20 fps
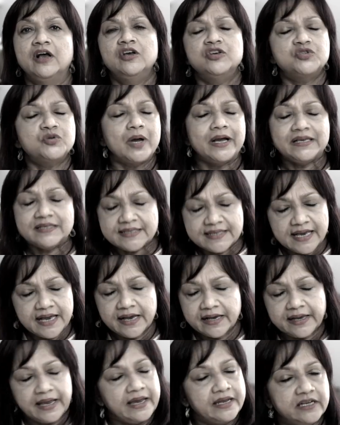So I
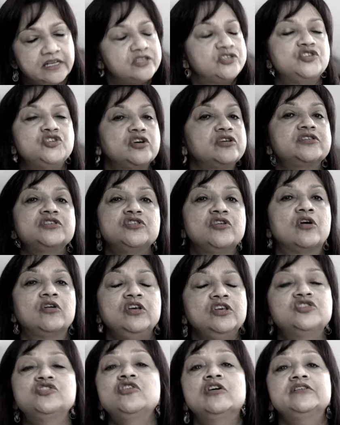say again, it's just
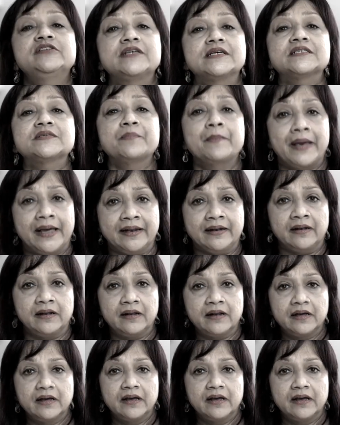not it's not just men.